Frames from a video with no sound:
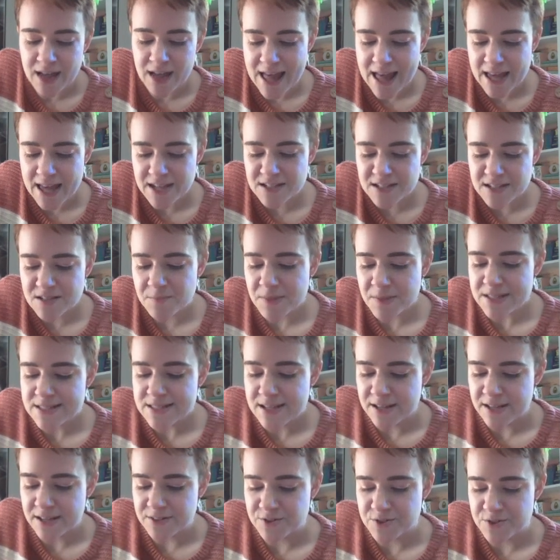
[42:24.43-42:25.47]
and Bessie
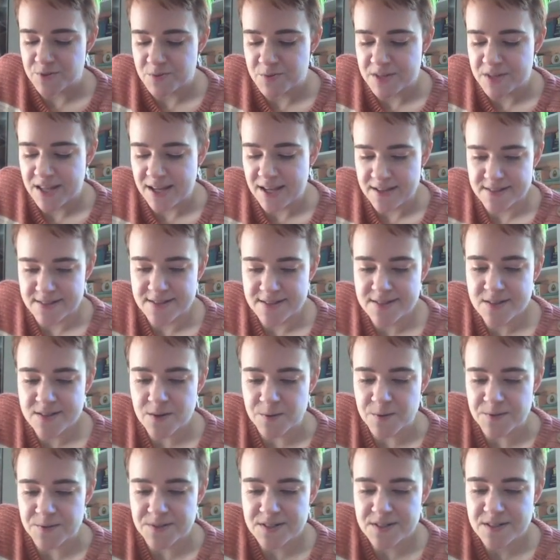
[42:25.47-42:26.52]
enters with cakes and
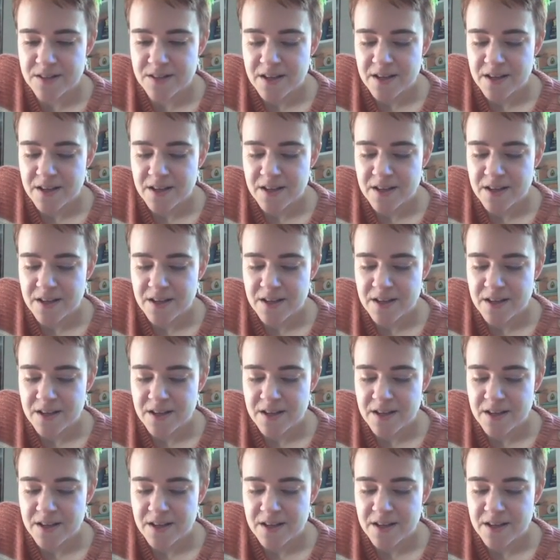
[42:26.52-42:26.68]
scones.